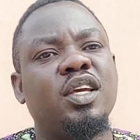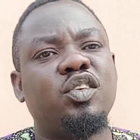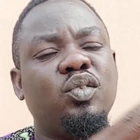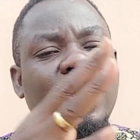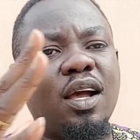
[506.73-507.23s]

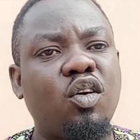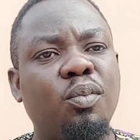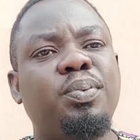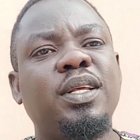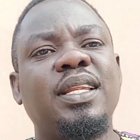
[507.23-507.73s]
you now
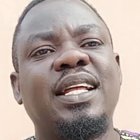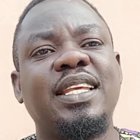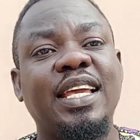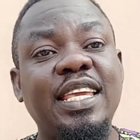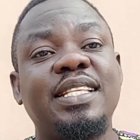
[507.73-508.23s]
complain that they
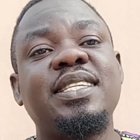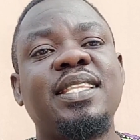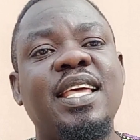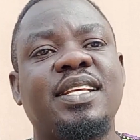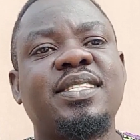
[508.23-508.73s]
are eating
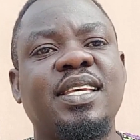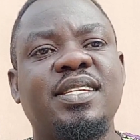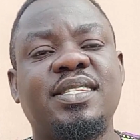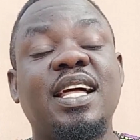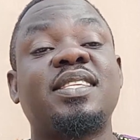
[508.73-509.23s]

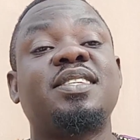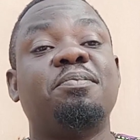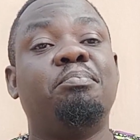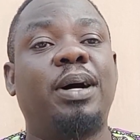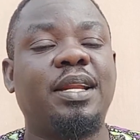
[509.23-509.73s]
excess. That's a
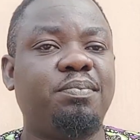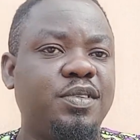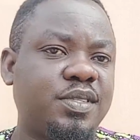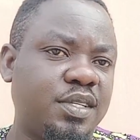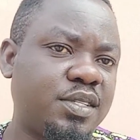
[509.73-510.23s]
bad
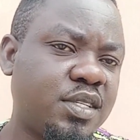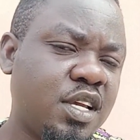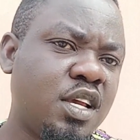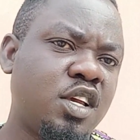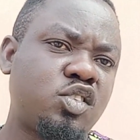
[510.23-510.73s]
business.
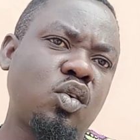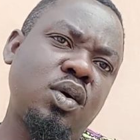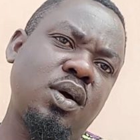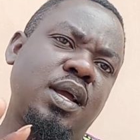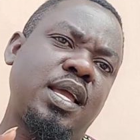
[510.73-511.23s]

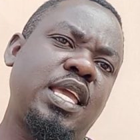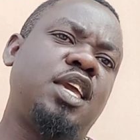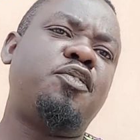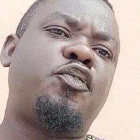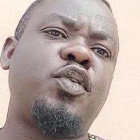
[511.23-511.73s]
So
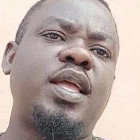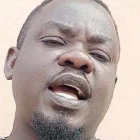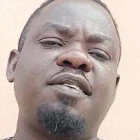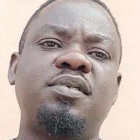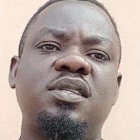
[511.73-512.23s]
if we
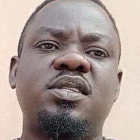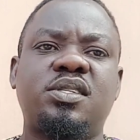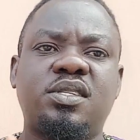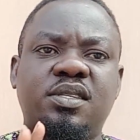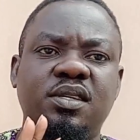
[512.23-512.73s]
have
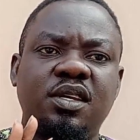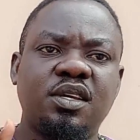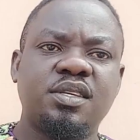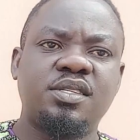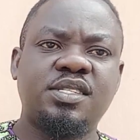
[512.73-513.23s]
this
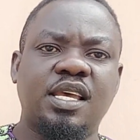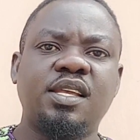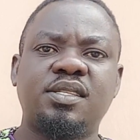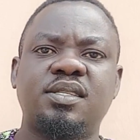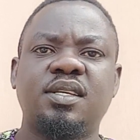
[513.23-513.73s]

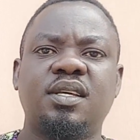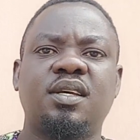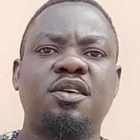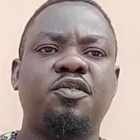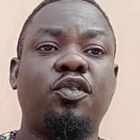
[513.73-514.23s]
set
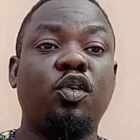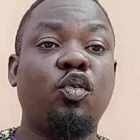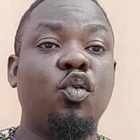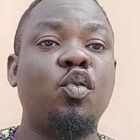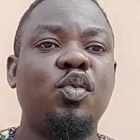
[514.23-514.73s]
for
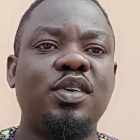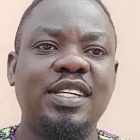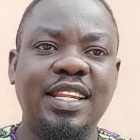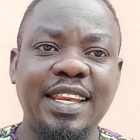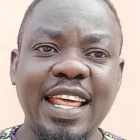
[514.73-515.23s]
go,
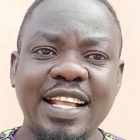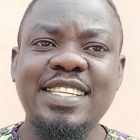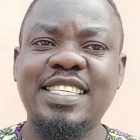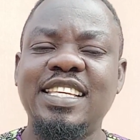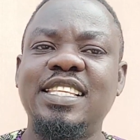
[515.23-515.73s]
the
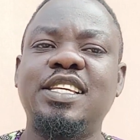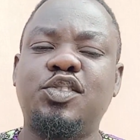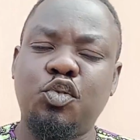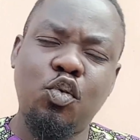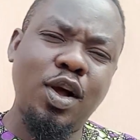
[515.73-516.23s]
next thing is
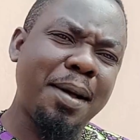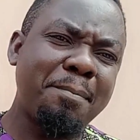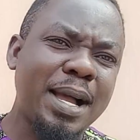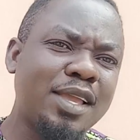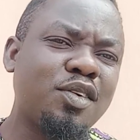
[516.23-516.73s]
to go and
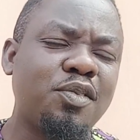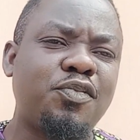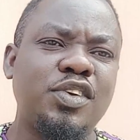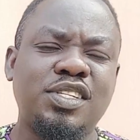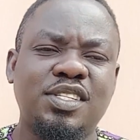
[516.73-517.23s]
buy your
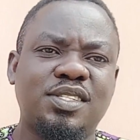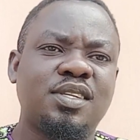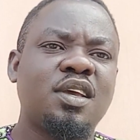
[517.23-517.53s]
fishes.